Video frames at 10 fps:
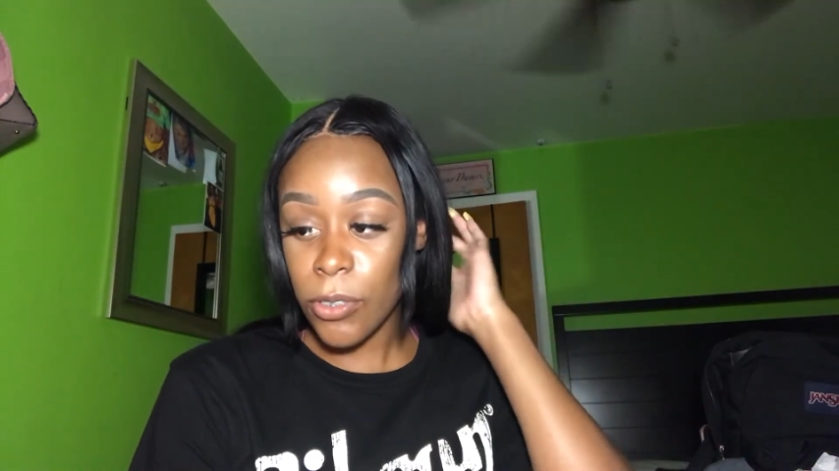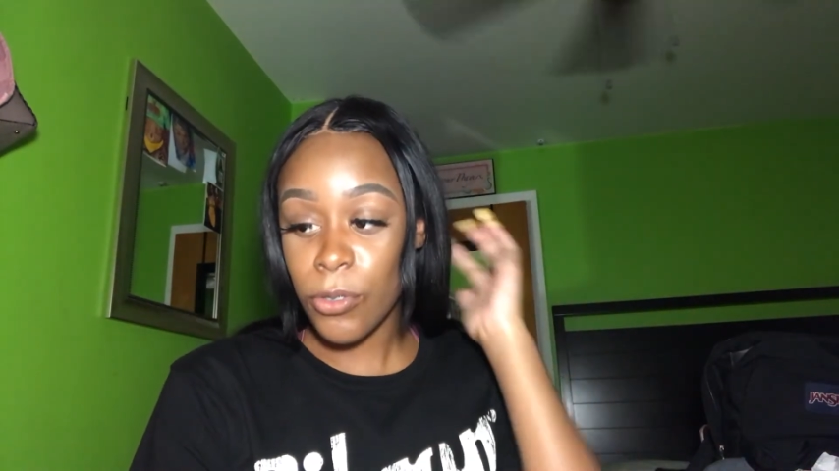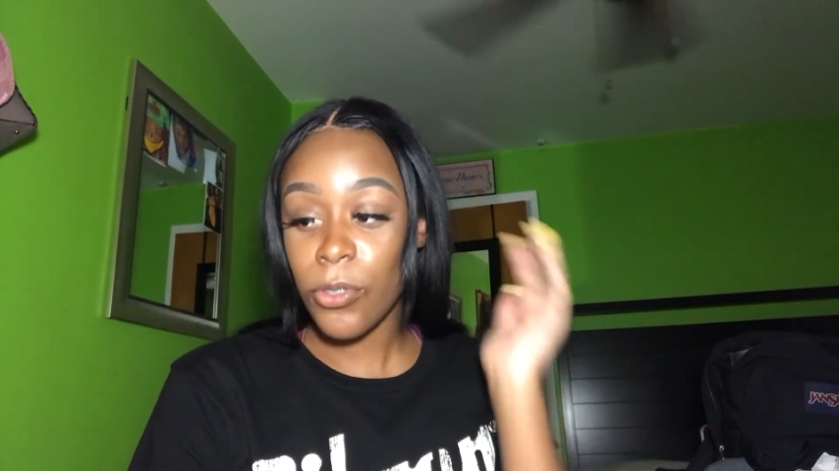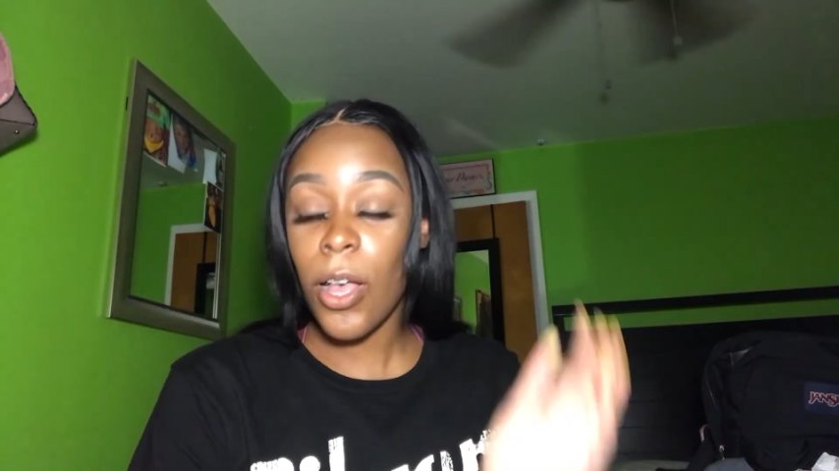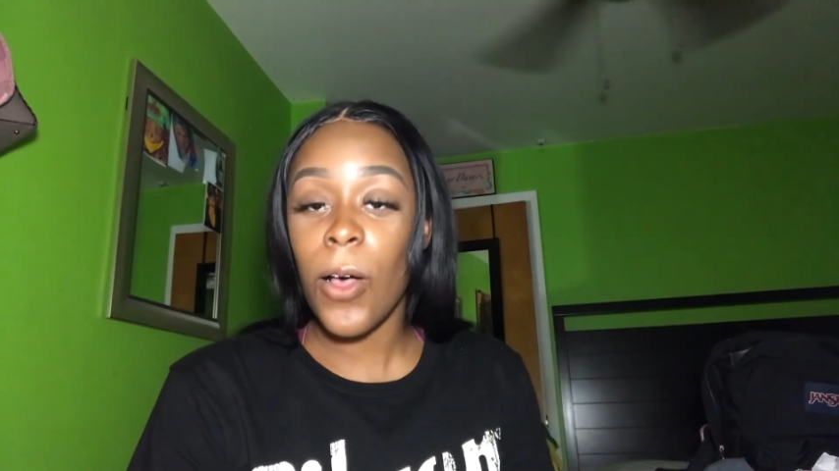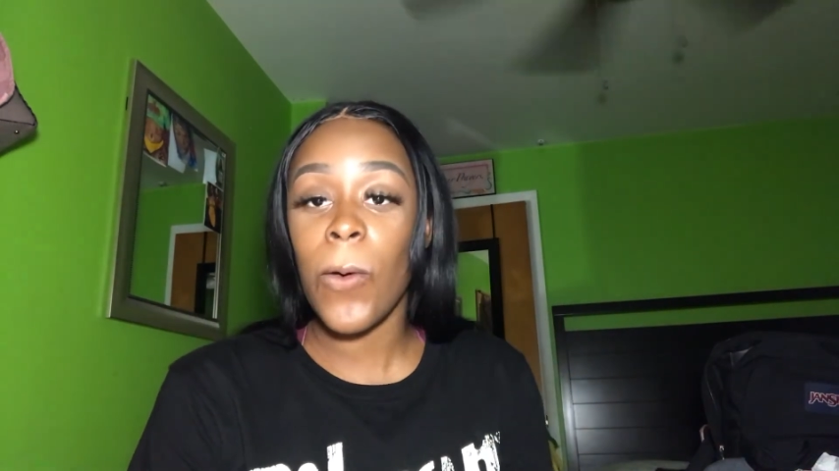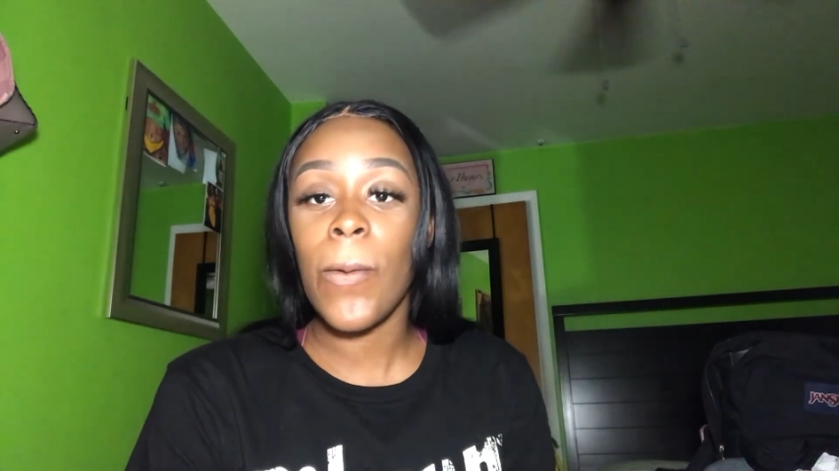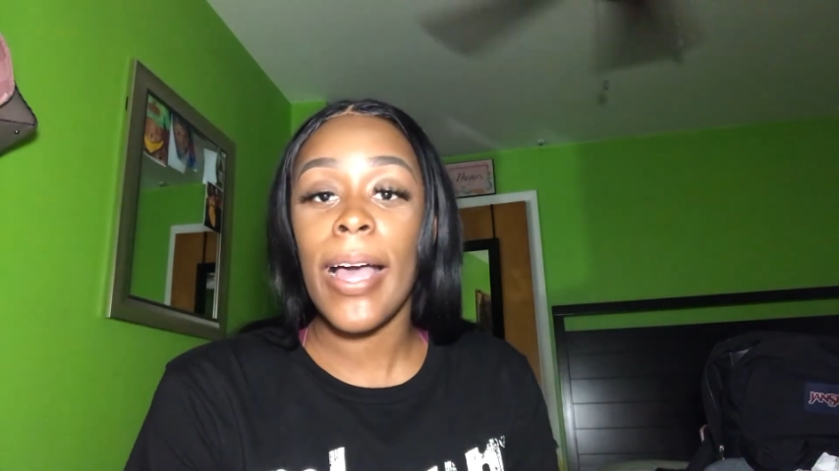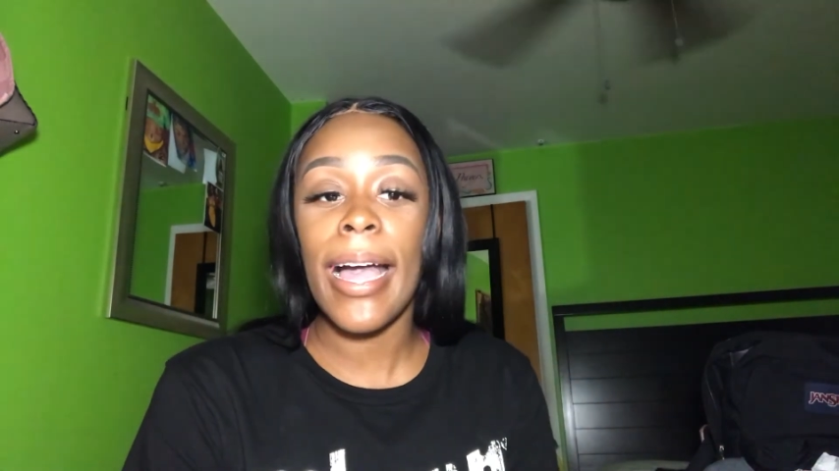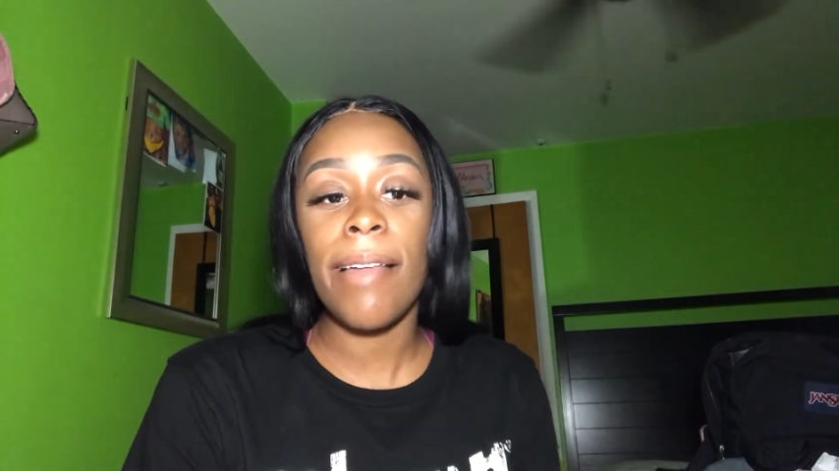So
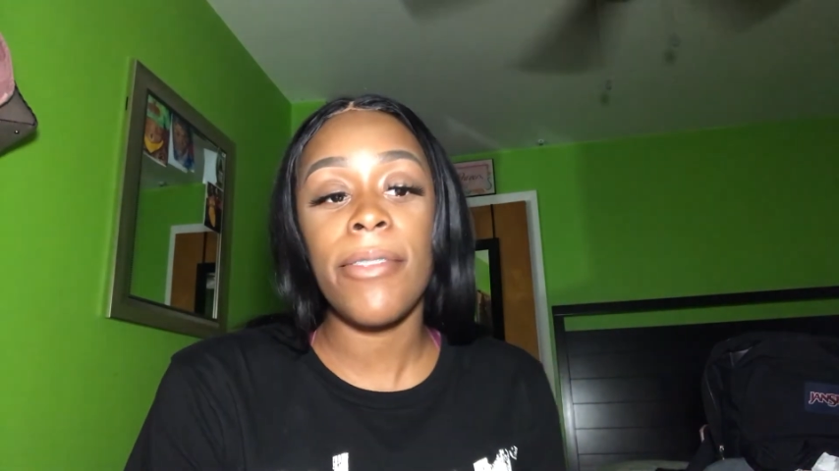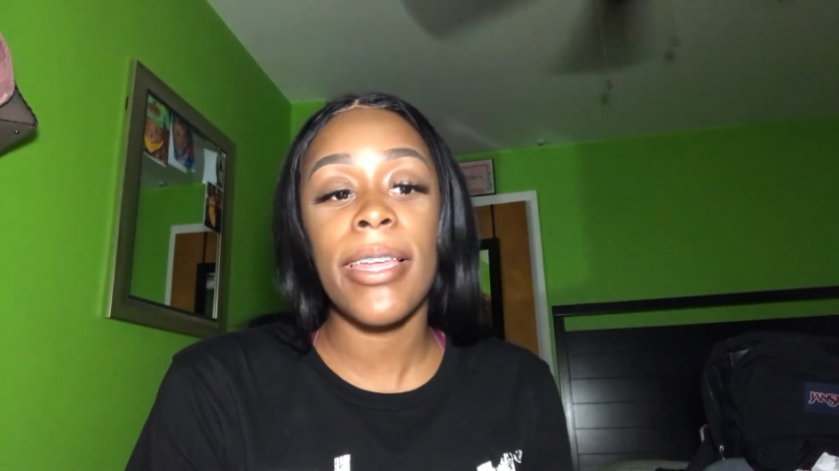after